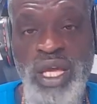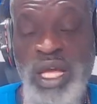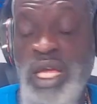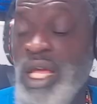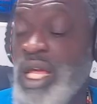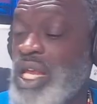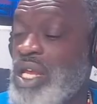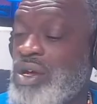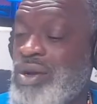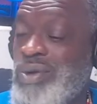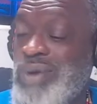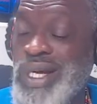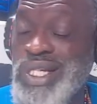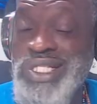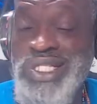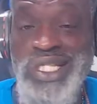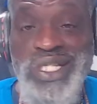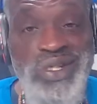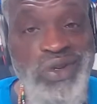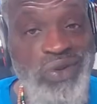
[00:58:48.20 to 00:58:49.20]
And the
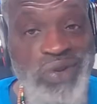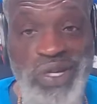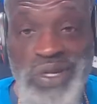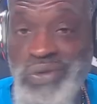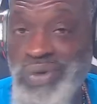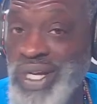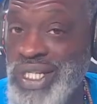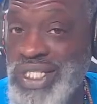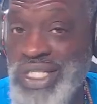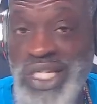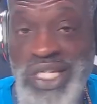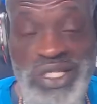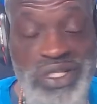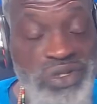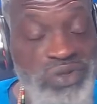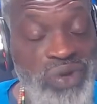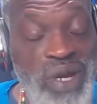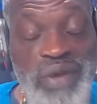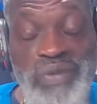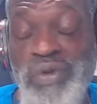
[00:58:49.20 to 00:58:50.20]
question, the only question that you
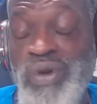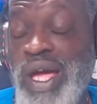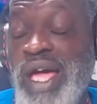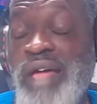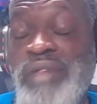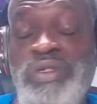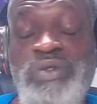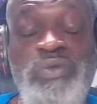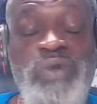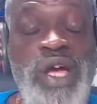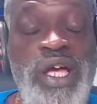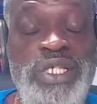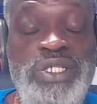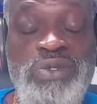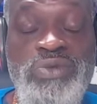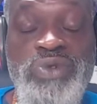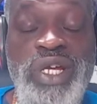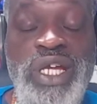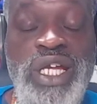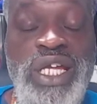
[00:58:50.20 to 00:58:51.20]
have, have to wrestle
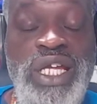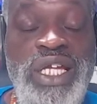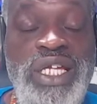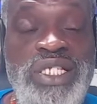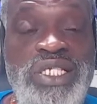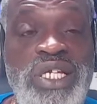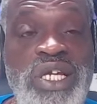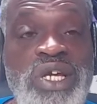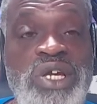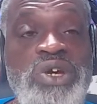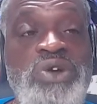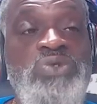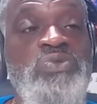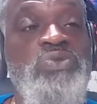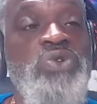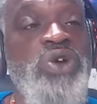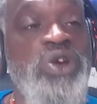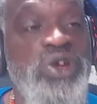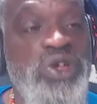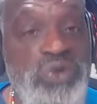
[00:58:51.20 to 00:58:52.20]
with is,
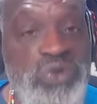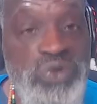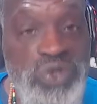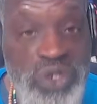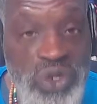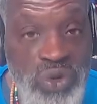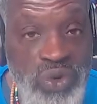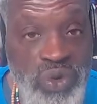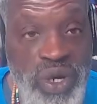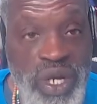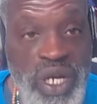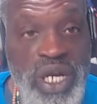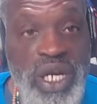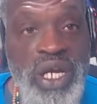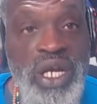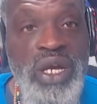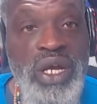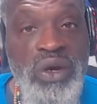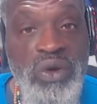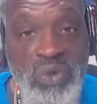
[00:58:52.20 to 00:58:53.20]
what are you doing
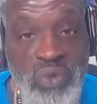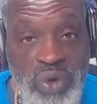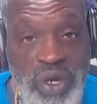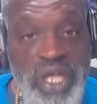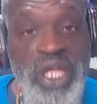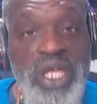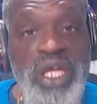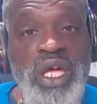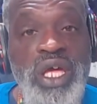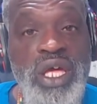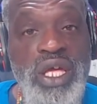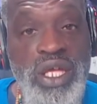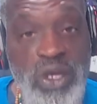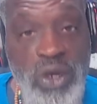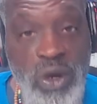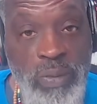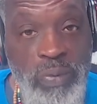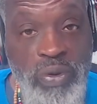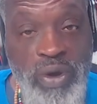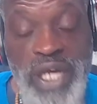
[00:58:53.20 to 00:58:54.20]
with your
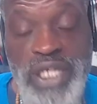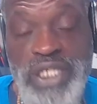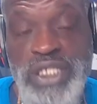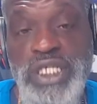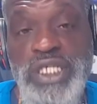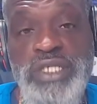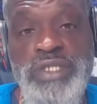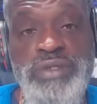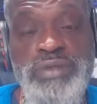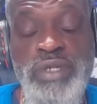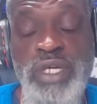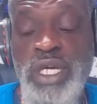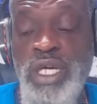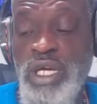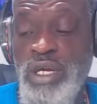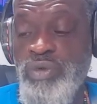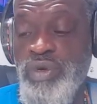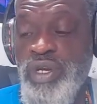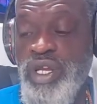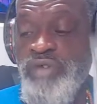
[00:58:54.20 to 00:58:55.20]
present?
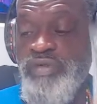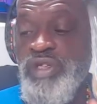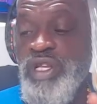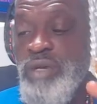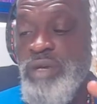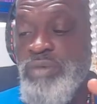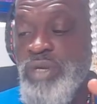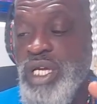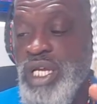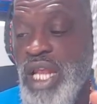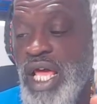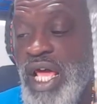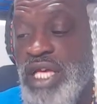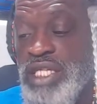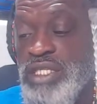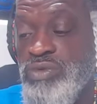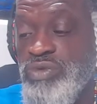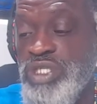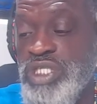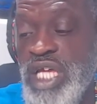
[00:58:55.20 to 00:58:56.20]
We're lifting up the glass
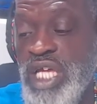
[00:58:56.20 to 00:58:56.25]
and we say,